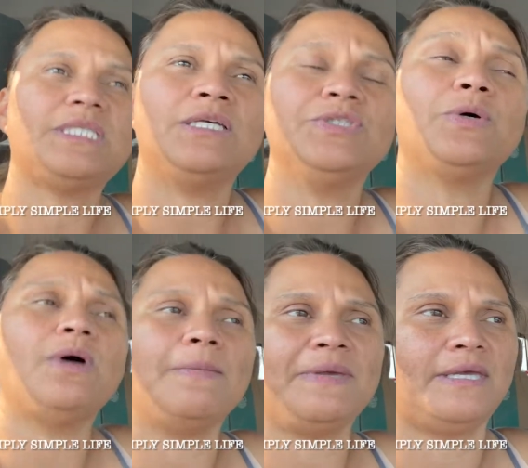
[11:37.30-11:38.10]
So
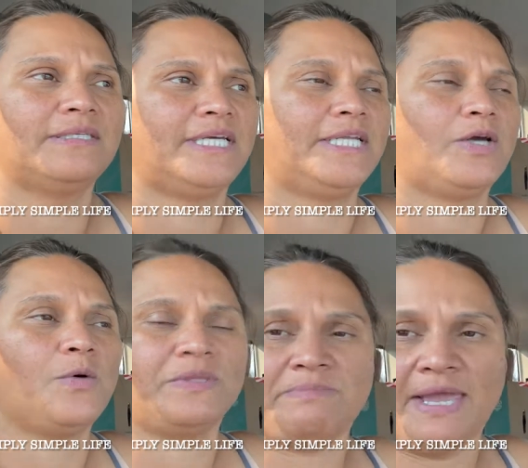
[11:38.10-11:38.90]
hubby is gonna go
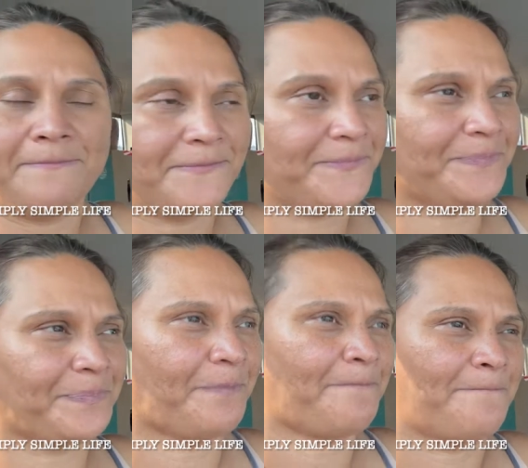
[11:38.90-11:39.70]
with me.
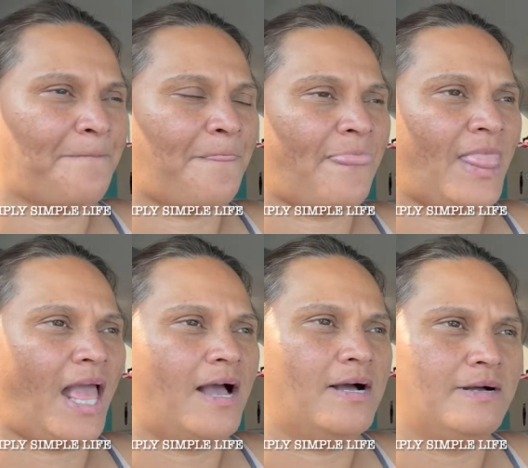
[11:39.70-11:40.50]

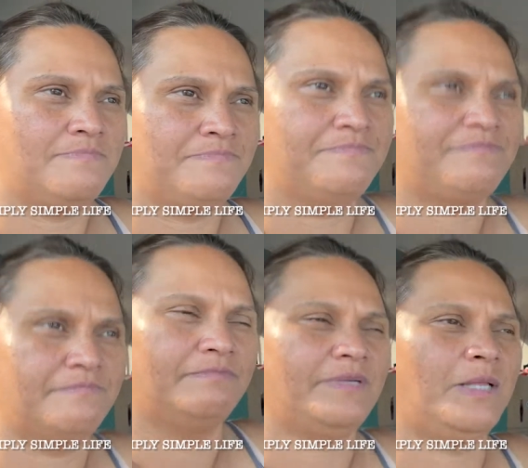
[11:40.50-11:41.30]
Um,
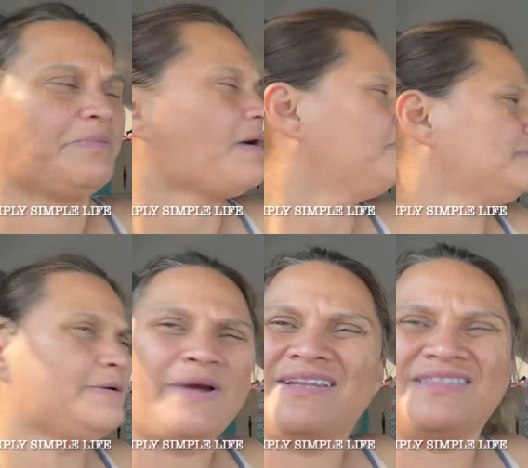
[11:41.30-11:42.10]
he'll probably
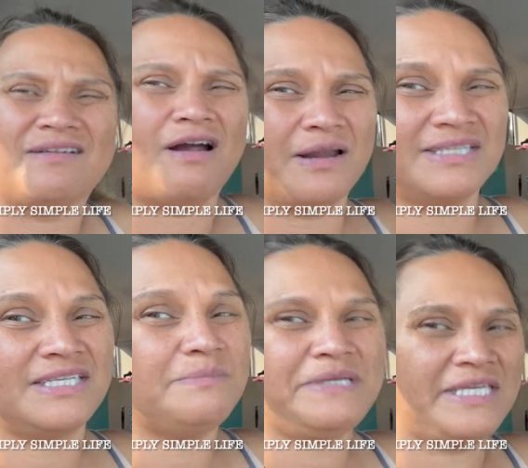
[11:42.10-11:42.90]
wait in the car because
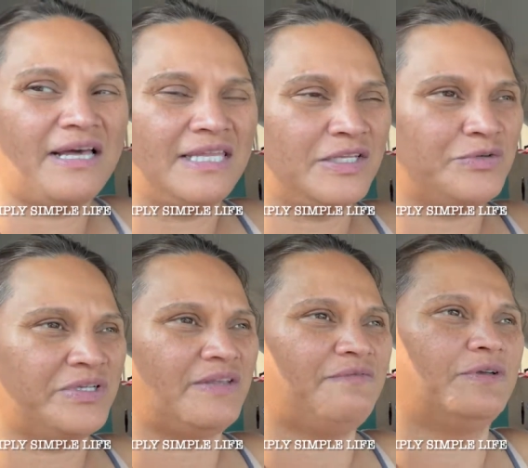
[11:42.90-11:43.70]
he'll be yelling
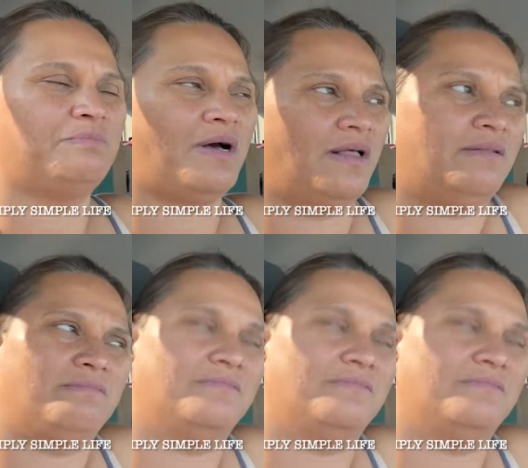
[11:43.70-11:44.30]
during the football.